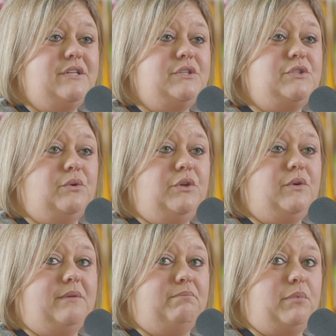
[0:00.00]
so you
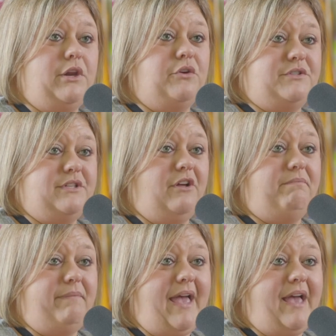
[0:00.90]
can bring
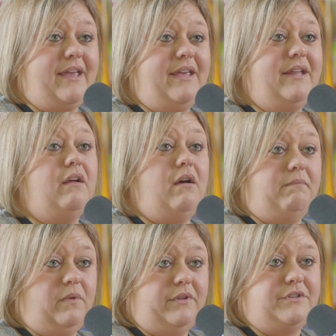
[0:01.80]
yourself back and
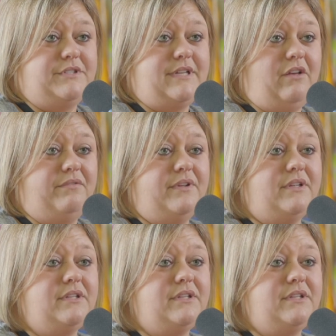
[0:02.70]
humble yourself.